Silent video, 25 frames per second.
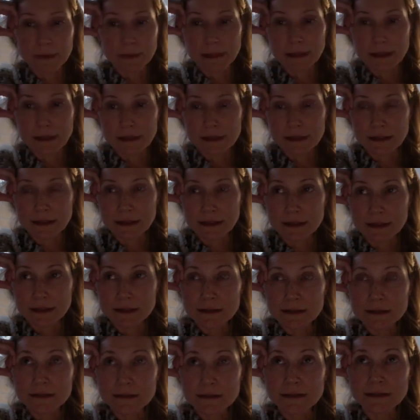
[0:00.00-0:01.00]
I think,
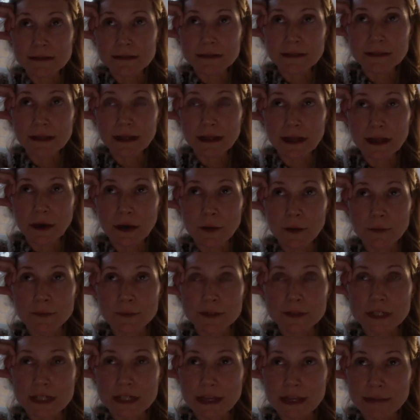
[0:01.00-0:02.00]
help
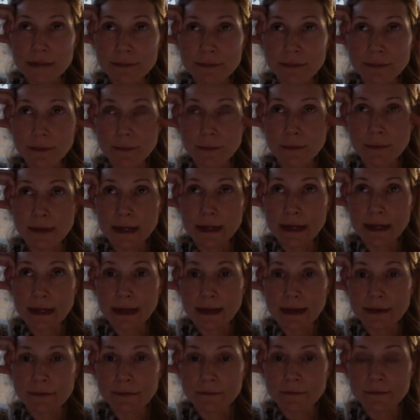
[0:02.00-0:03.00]
shape the way
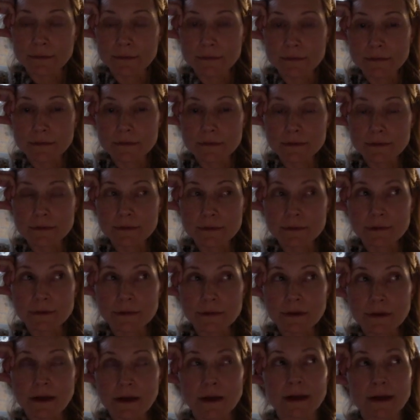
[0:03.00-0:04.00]

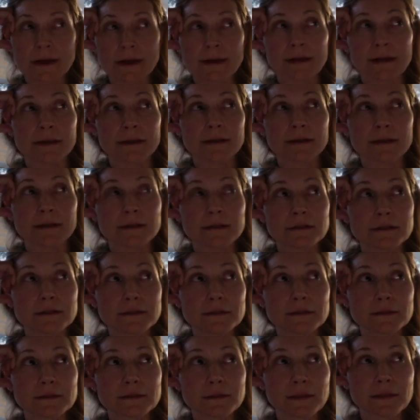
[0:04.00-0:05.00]
I
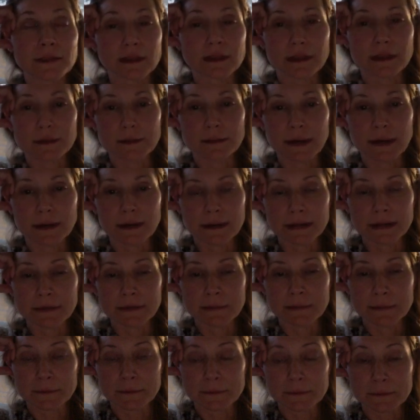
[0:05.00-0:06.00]
think about him,
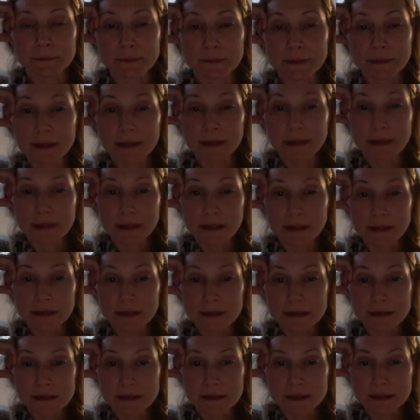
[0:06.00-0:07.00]
and
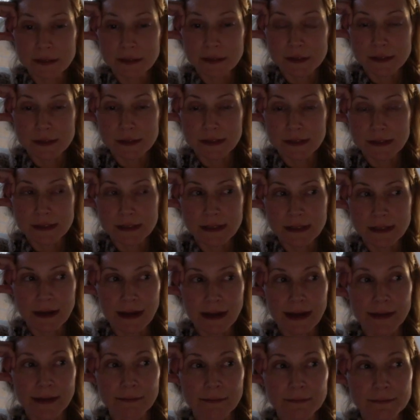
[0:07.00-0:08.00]
the
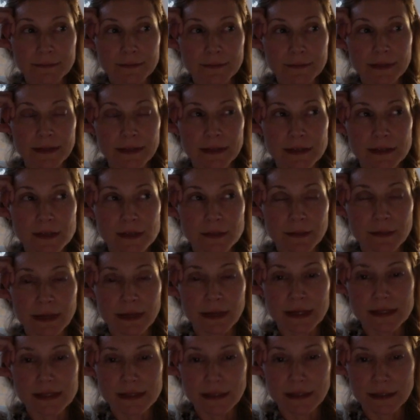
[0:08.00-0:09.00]
time and the
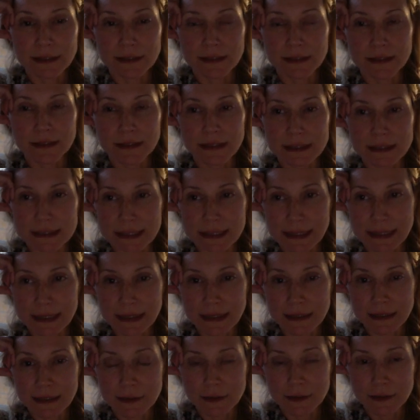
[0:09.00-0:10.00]
space in the day I
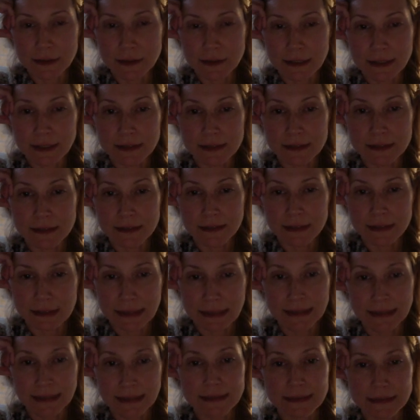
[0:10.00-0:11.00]
create to
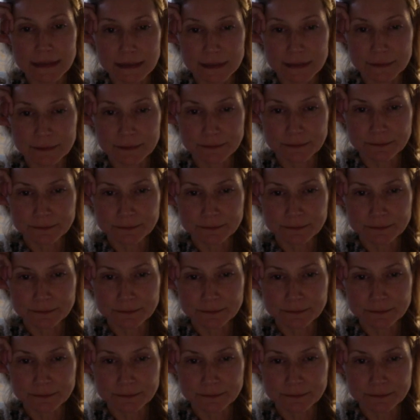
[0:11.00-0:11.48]
connect to him.